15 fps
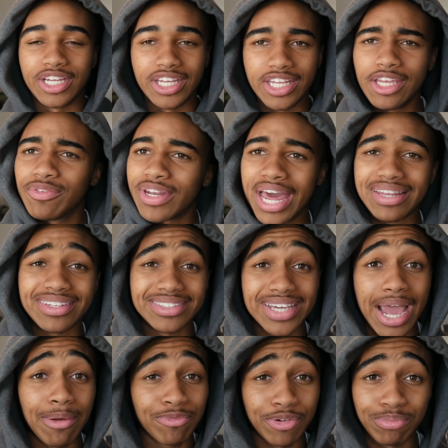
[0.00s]
even had the
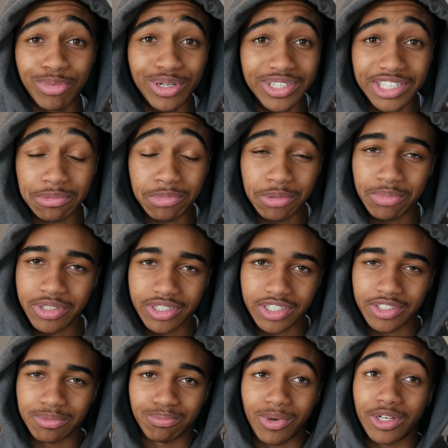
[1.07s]
time for bullying me
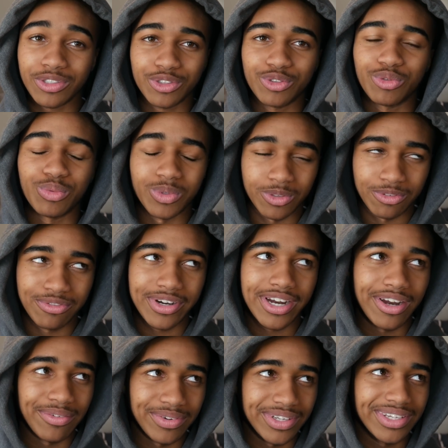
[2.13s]
because my school were
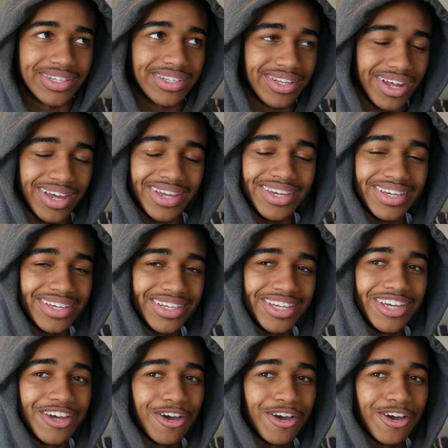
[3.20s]
very like